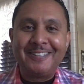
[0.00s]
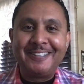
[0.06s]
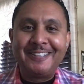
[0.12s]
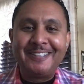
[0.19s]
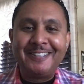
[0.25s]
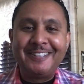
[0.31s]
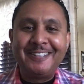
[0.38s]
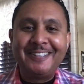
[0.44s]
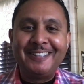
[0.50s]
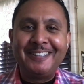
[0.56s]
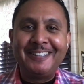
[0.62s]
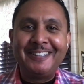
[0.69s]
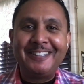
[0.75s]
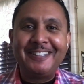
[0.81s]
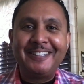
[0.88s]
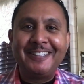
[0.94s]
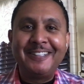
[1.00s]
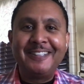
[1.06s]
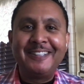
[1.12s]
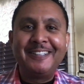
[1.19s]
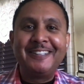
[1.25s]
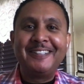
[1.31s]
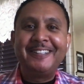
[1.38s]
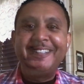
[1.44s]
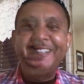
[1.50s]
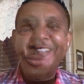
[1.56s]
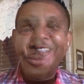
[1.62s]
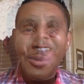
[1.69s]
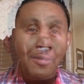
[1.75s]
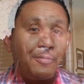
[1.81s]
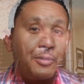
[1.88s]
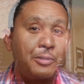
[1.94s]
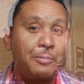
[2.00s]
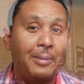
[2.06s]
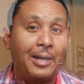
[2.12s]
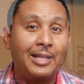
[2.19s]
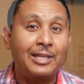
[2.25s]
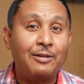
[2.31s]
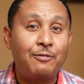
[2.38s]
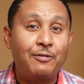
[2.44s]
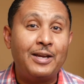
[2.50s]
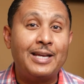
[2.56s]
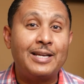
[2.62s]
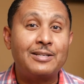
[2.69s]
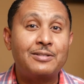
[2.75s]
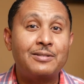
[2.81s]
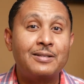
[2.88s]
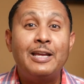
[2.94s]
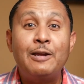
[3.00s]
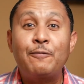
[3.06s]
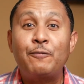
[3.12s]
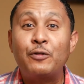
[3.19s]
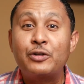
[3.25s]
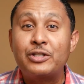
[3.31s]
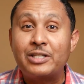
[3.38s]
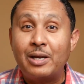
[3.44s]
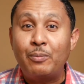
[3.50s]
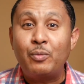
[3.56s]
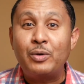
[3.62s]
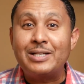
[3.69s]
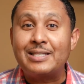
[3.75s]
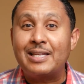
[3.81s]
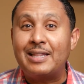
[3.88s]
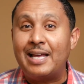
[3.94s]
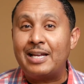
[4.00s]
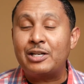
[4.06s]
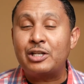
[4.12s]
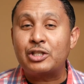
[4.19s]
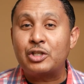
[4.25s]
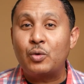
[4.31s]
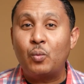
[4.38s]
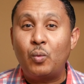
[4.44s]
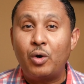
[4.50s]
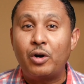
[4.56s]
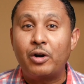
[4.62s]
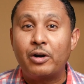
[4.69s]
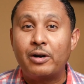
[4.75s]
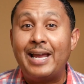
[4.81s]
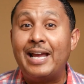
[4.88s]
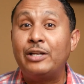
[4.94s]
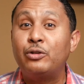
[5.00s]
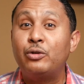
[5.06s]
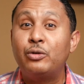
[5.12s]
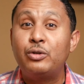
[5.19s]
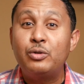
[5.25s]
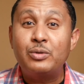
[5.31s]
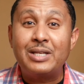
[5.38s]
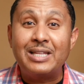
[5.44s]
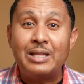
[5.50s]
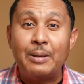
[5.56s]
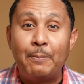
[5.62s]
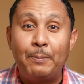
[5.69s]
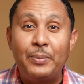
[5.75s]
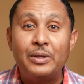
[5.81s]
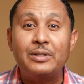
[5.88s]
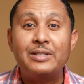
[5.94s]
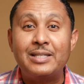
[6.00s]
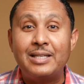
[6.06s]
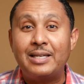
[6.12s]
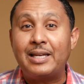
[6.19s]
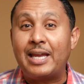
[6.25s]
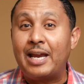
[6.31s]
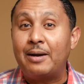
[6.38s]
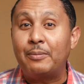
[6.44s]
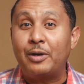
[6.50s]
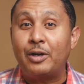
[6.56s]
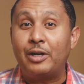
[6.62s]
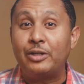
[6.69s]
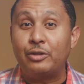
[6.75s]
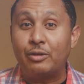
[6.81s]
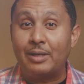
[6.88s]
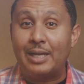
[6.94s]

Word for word: be replaced by a video of your smiling face. If for some reason that doesn't work and you're using the built-in camera on your